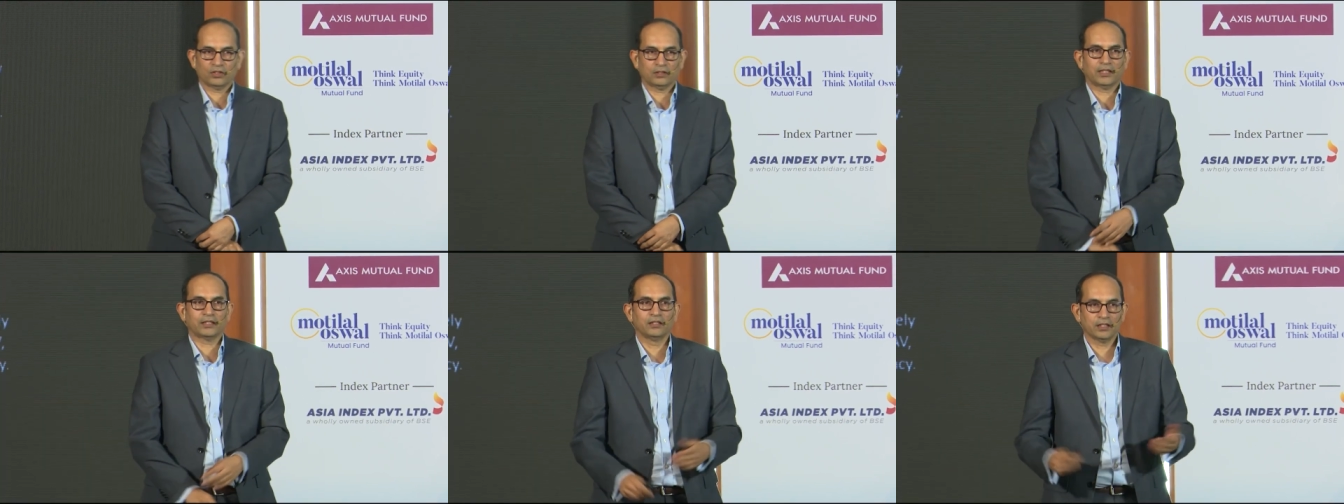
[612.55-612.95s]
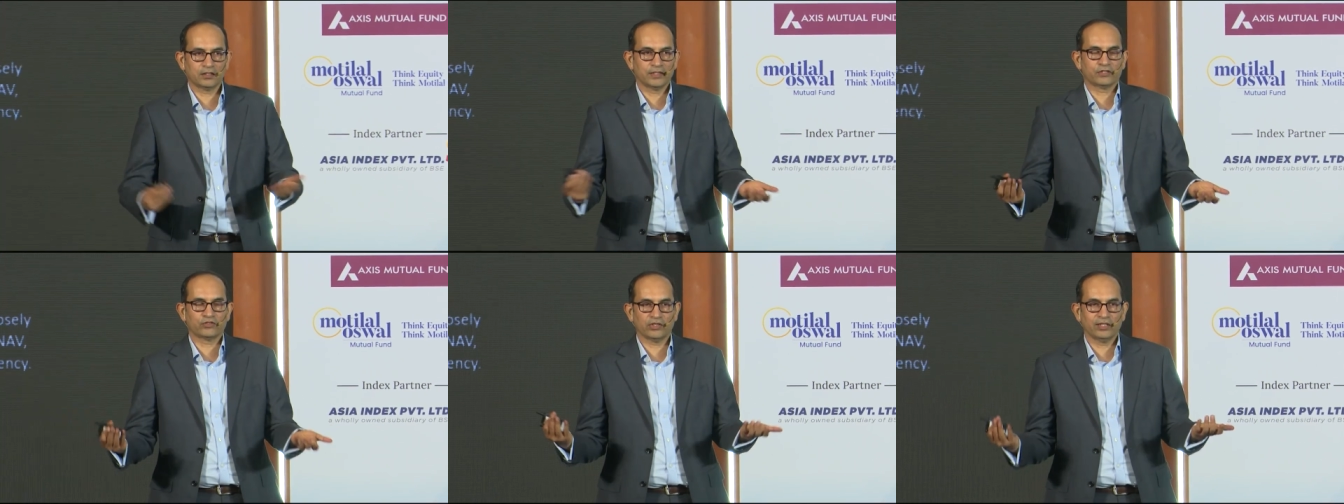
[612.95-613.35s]
That
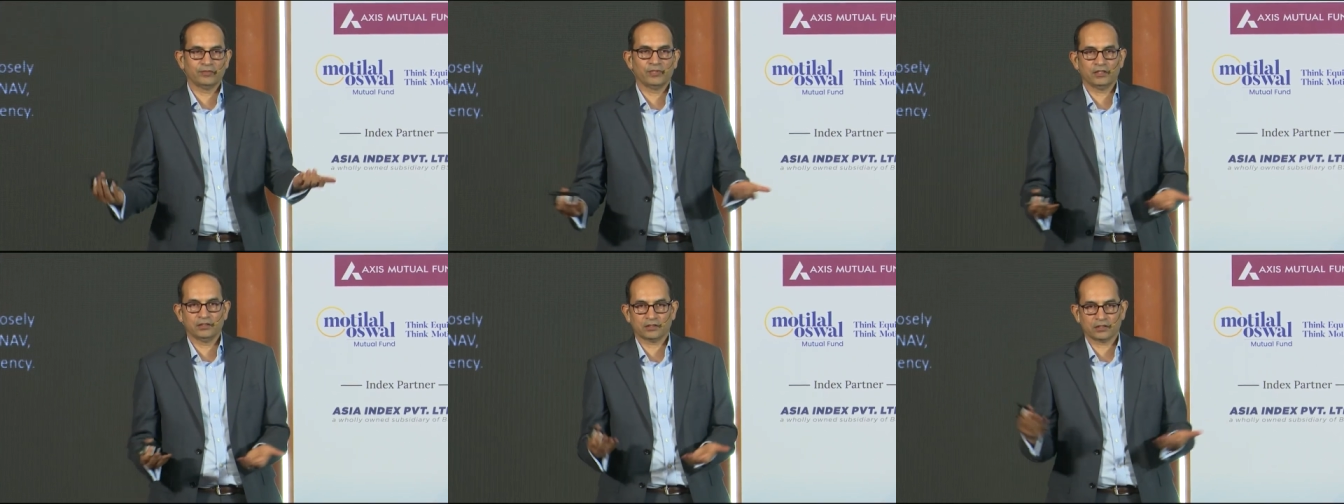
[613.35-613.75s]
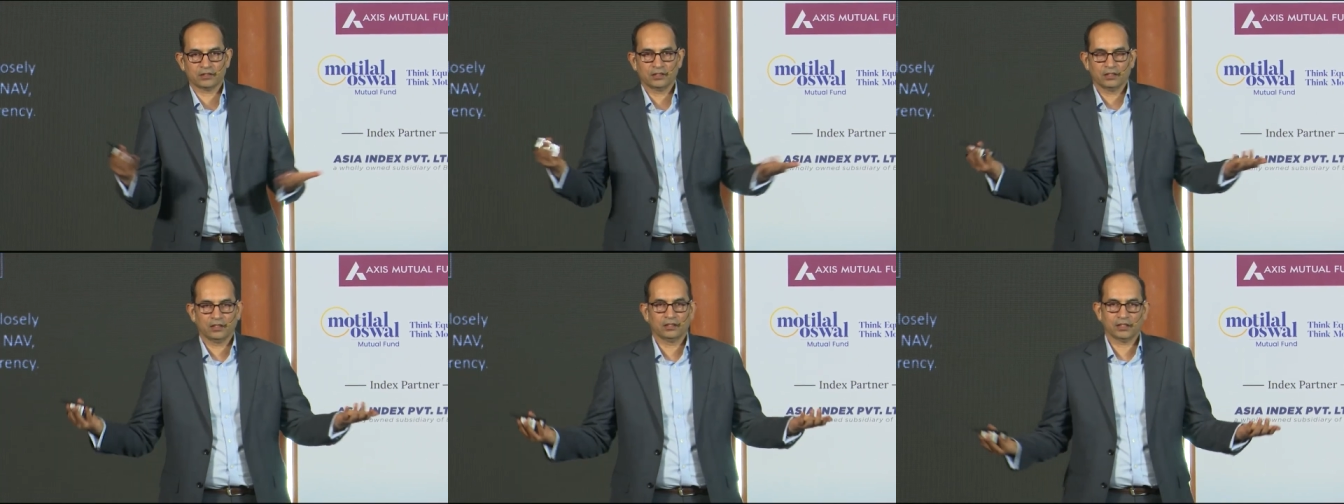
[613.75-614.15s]
literally means
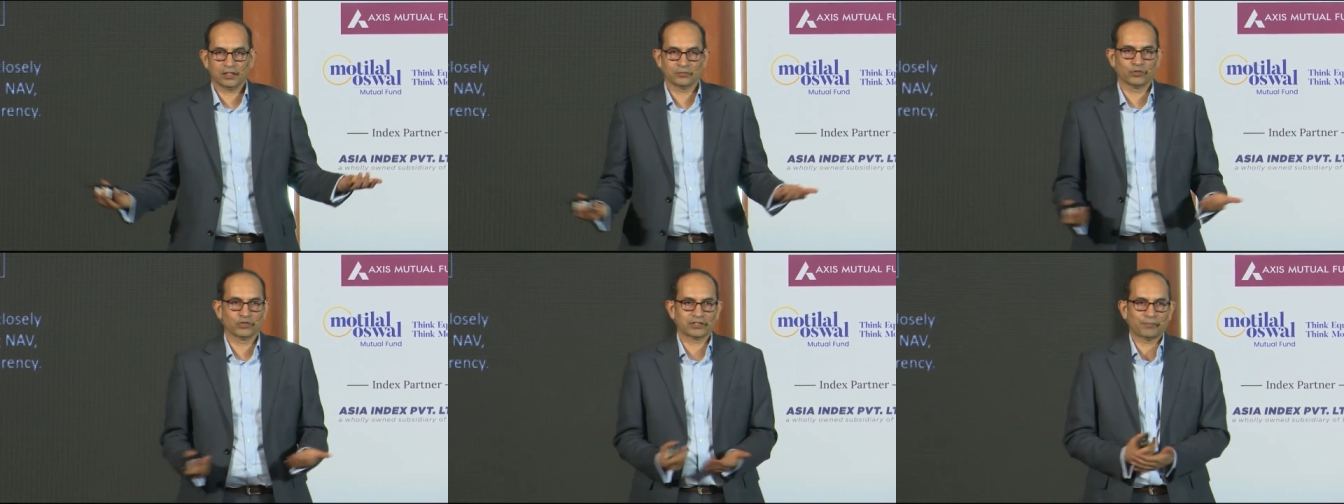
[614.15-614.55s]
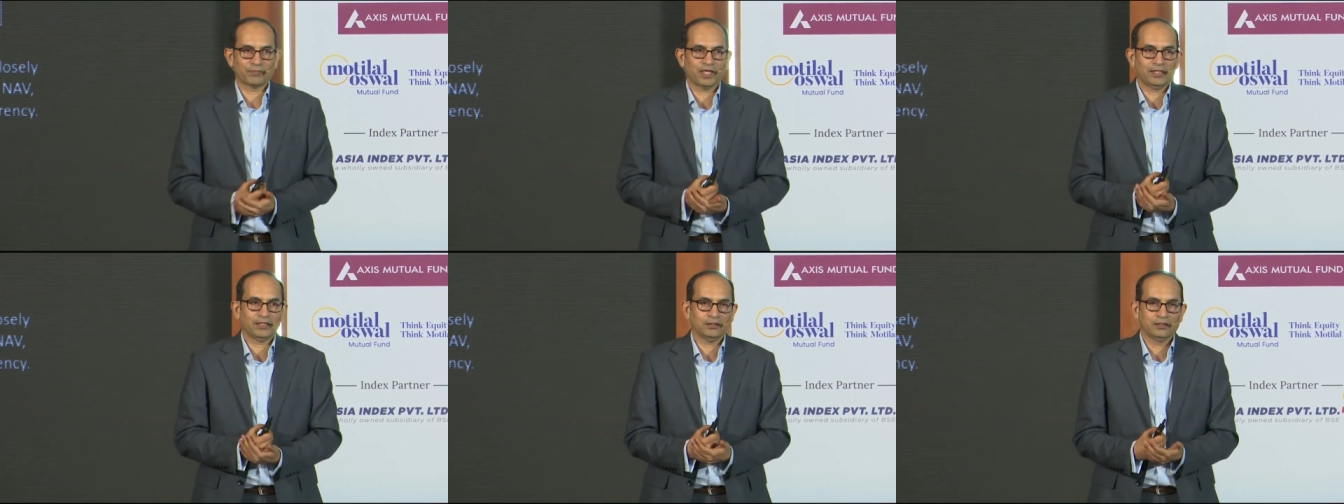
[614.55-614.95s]
there's more
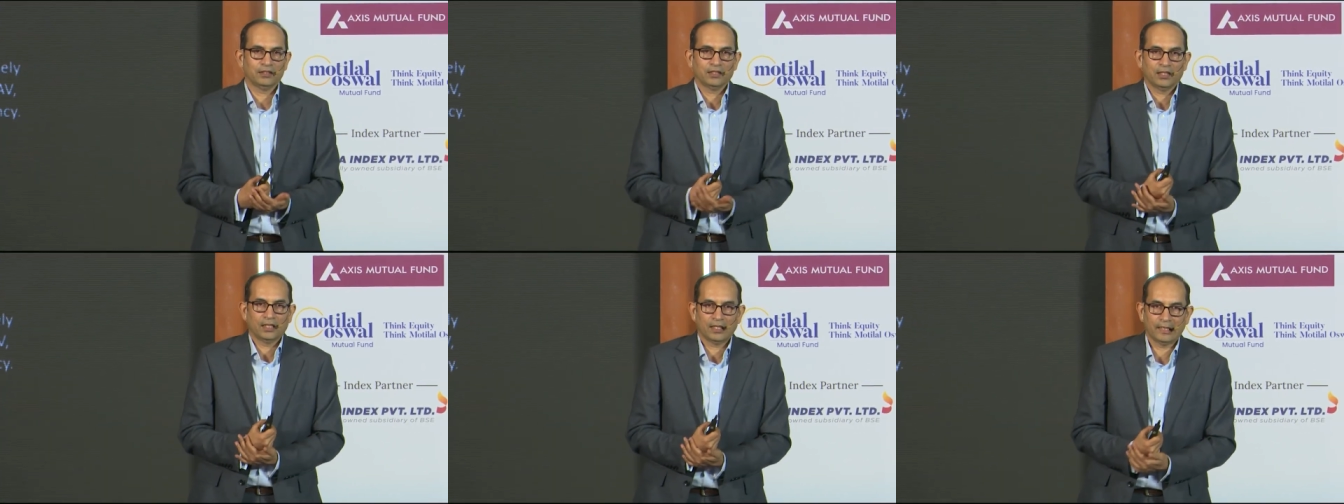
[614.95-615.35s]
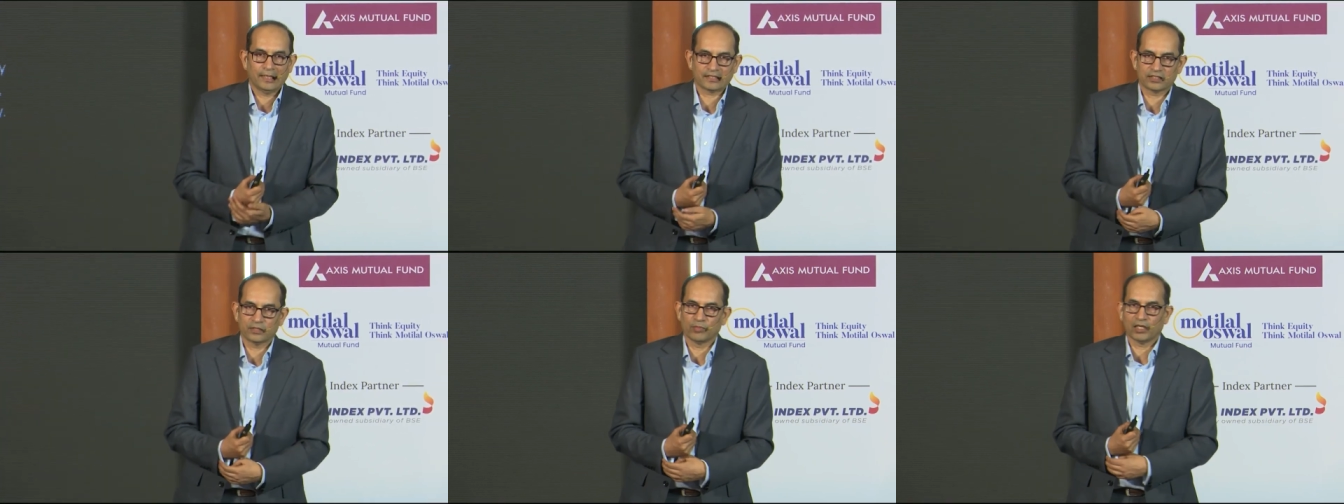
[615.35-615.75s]
supply,
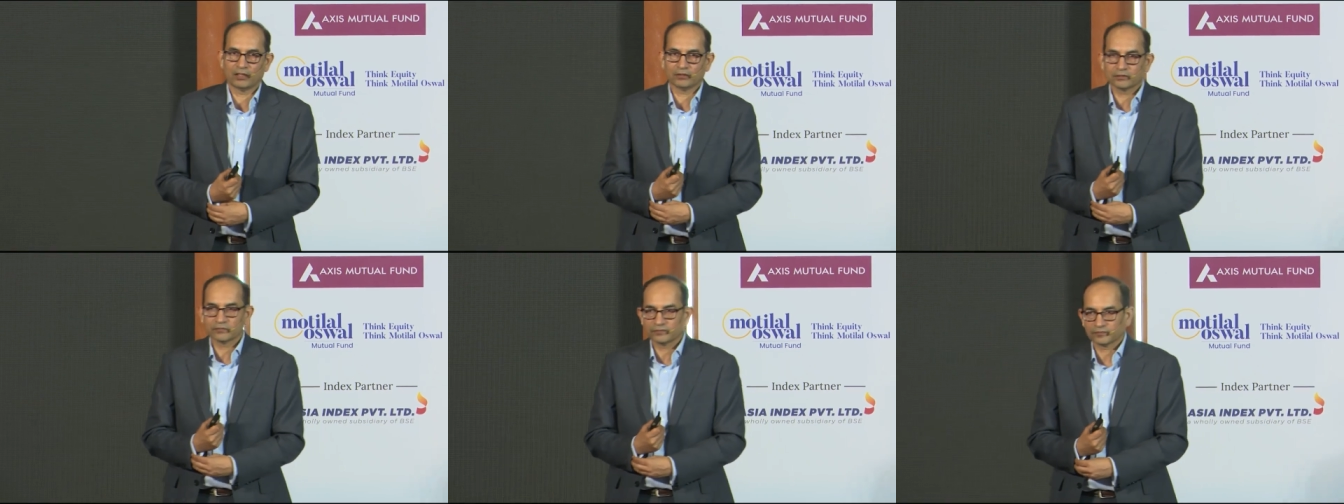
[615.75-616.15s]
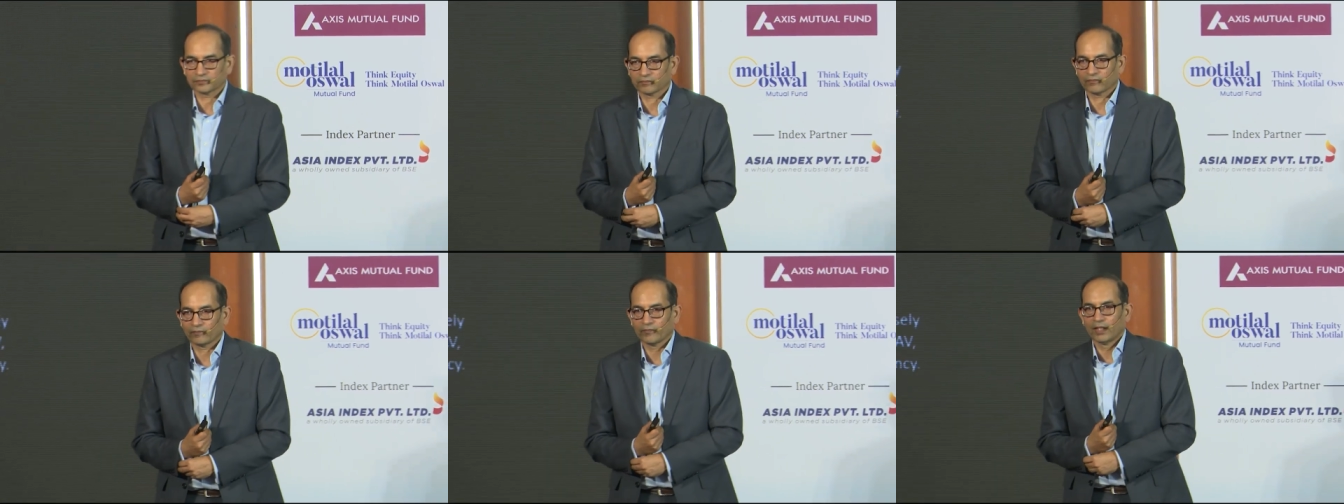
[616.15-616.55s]
less demand.
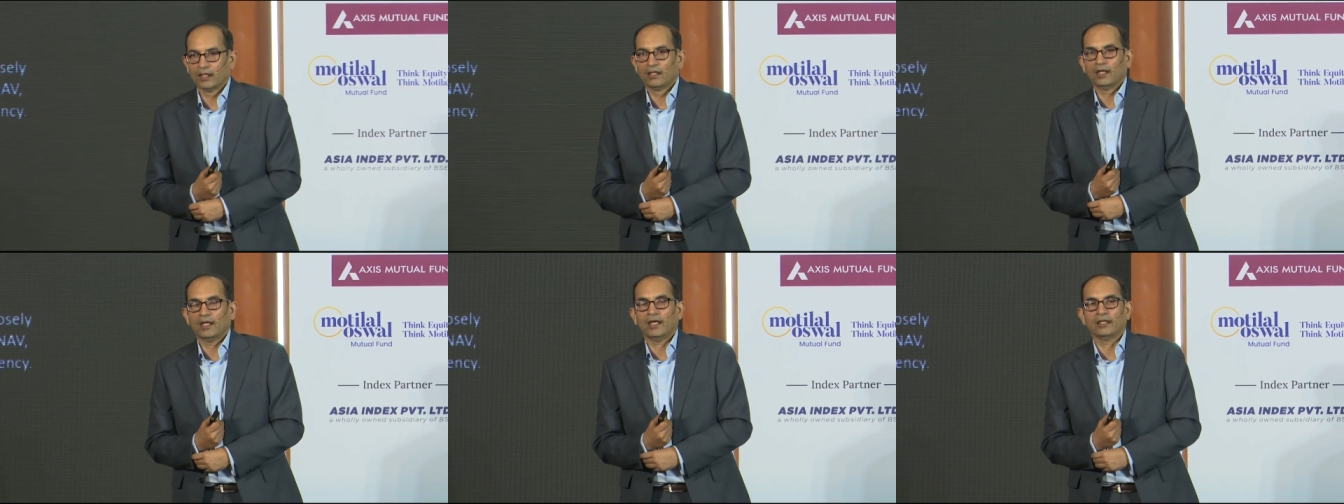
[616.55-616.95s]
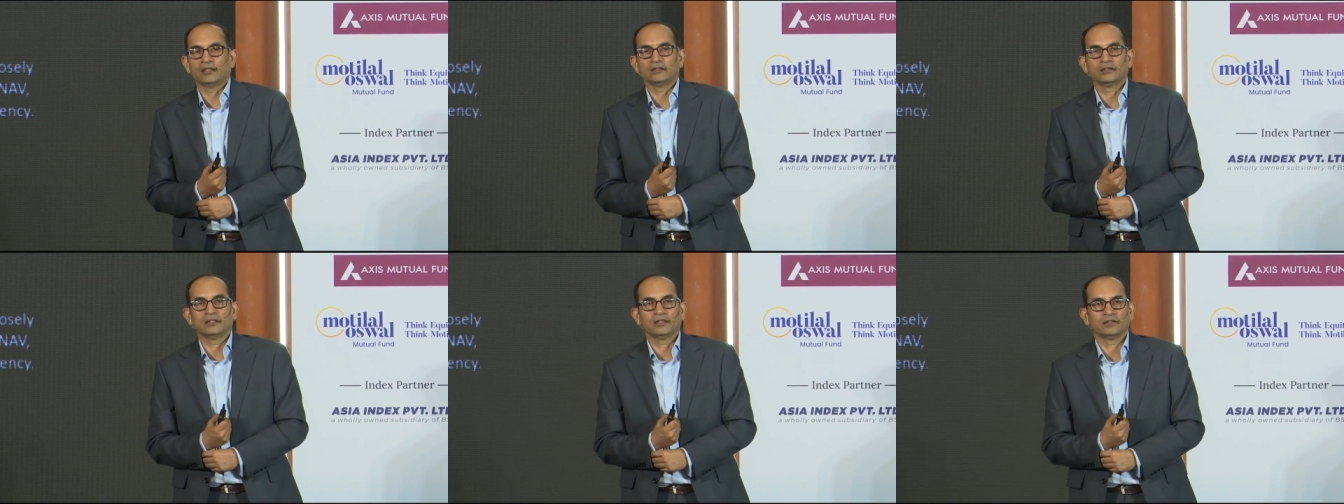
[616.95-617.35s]

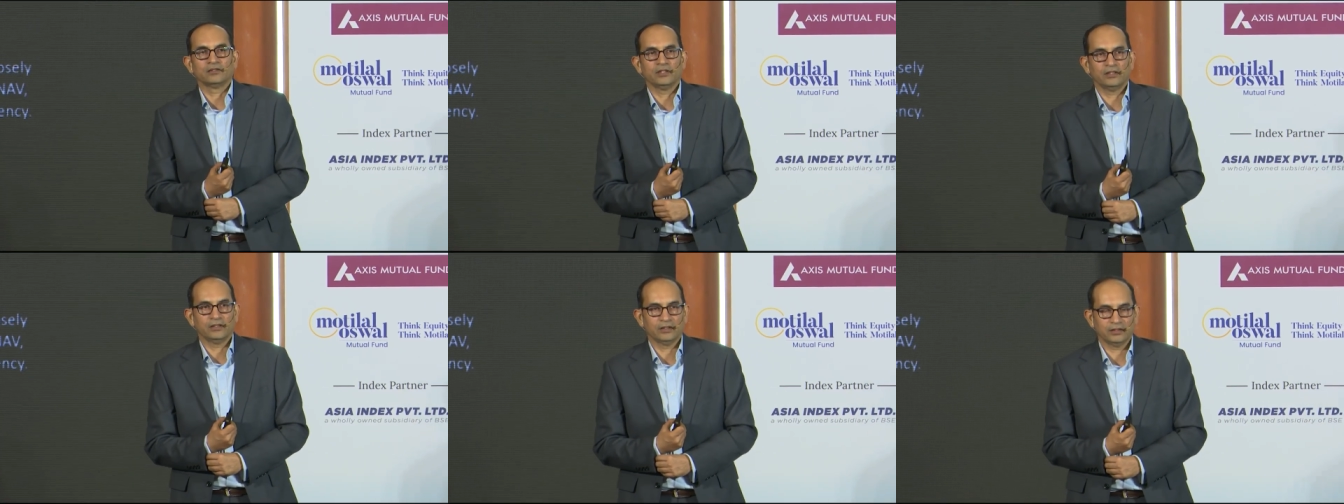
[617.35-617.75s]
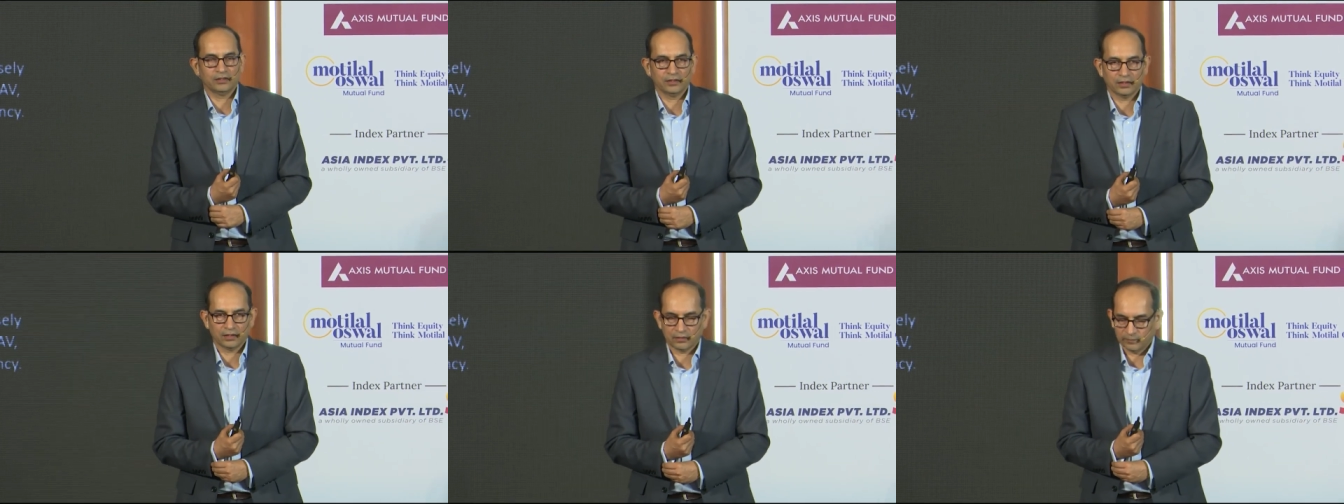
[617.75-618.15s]
And
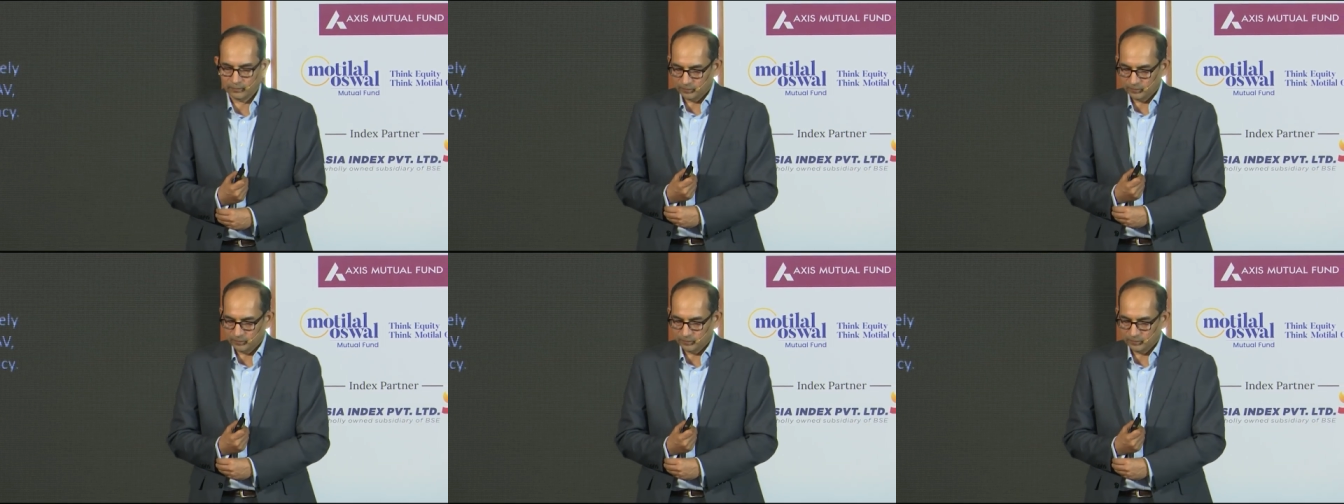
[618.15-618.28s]
the